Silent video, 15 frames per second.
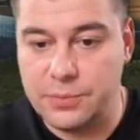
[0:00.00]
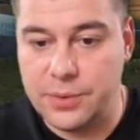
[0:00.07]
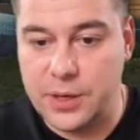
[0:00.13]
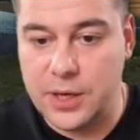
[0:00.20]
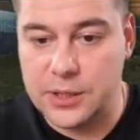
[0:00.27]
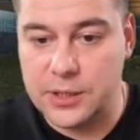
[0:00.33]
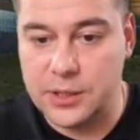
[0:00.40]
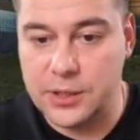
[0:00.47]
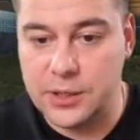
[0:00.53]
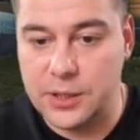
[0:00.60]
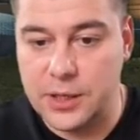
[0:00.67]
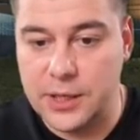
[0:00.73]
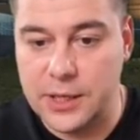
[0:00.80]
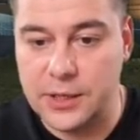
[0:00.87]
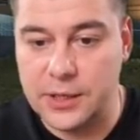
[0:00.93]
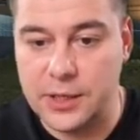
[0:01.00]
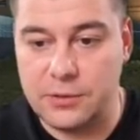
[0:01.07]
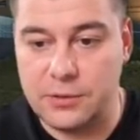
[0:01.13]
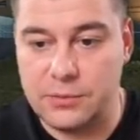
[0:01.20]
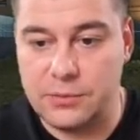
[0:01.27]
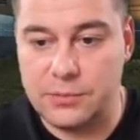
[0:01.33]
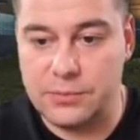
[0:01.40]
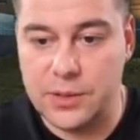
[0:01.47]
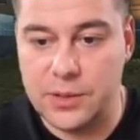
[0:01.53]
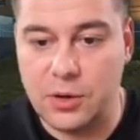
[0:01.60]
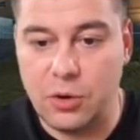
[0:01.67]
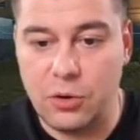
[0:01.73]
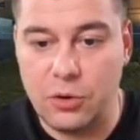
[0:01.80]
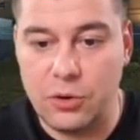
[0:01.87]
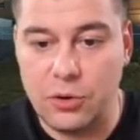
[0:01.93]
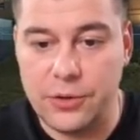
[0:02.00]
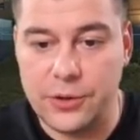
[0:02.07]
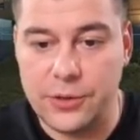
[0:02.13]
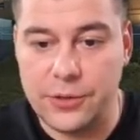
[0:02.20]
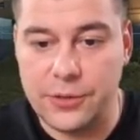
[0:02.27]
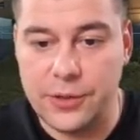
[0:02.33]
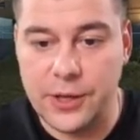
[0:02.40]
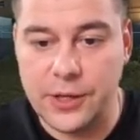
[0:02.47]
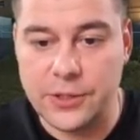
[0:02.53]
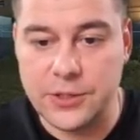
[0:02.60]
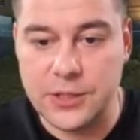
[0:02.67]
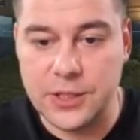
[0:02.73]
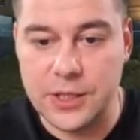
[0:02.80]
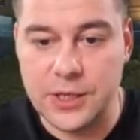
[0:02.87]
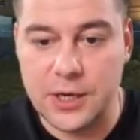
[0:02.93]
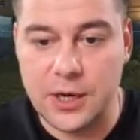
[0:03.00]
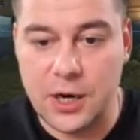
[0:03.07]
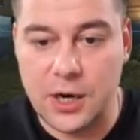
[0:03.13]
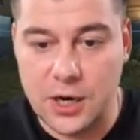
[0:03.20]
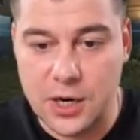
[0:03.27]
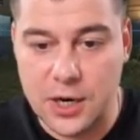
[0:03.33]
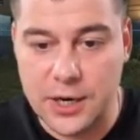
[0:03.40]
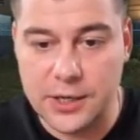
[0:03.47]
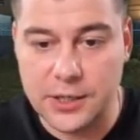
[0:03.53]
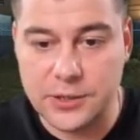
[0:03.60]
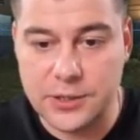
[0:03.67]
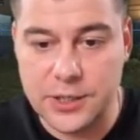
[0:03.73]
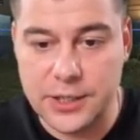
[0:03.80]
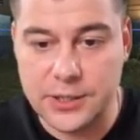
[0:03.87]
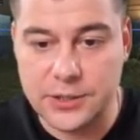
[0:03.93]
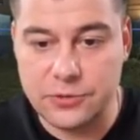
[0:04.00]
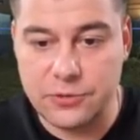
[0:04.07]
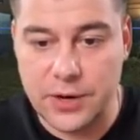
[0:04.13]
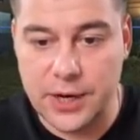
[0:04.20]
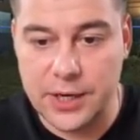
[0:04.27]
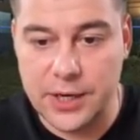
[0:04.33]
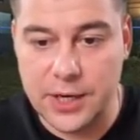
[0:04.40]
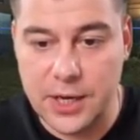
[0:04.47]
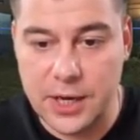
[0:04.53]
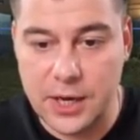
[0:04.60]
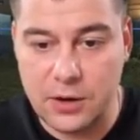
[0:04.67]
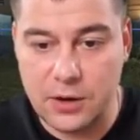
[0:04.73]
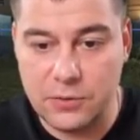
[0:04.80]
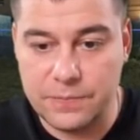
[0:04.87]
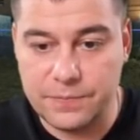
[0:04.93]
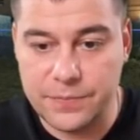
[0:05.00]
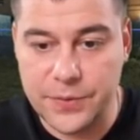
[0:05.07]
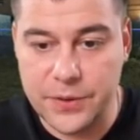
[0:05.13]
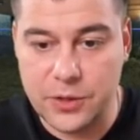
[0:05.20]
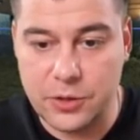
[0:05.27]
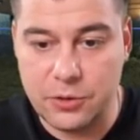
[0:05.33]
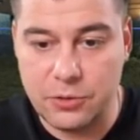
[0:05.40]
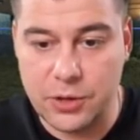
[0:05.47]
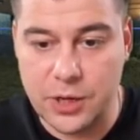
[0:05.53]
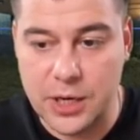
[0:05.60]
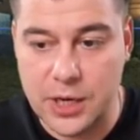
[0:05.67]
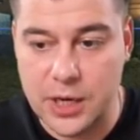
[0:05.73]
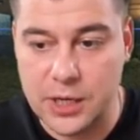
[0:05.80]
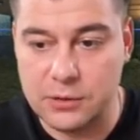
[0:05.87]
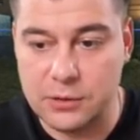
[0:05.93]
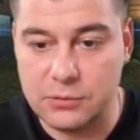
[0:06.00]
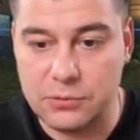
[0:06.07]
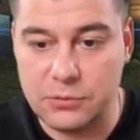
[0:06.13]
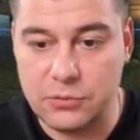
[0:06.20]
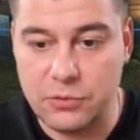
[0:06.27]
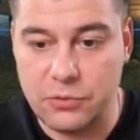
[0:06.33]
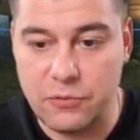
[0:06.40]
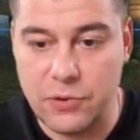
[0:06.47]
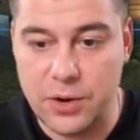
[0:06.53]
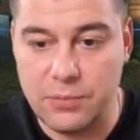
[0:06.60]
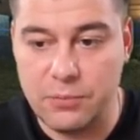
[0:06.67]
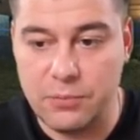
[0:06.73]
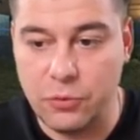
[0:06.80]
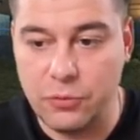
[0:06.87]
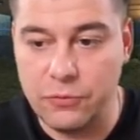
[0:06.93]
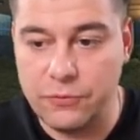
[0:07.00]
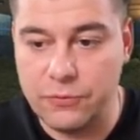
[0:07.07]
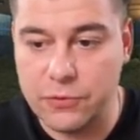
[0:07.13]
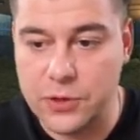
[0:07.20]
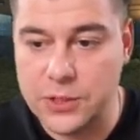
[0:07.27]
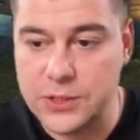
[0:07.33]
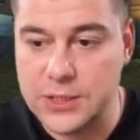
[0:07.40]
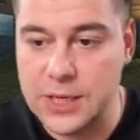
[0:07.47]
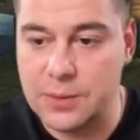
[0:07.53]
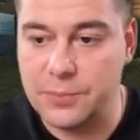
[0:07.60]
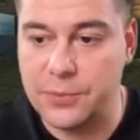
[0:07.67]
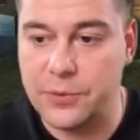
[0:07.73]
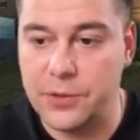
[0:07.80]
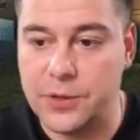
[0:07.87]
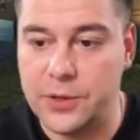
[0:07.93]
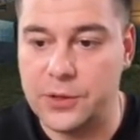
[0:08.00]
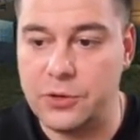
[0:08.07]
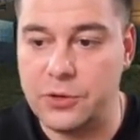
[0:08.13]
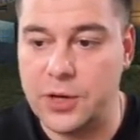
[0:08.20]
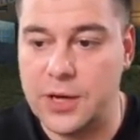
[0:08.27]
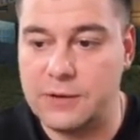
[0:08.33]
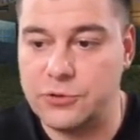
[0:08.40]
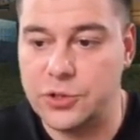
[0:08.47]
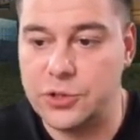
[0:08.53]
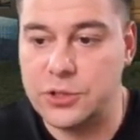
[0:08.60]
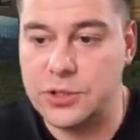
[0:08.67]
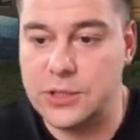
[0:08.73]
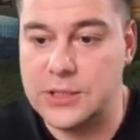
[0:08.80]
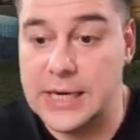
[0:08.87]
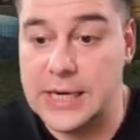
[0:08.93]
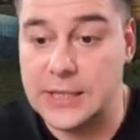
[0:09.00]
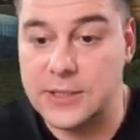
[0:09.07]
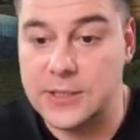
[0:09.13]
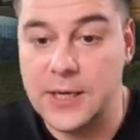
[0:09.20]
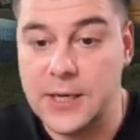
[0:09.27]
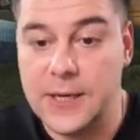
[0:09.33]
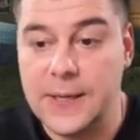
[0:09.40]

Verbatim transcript: button, and all the things that are exist right now you can remove, for example, and you have just a text.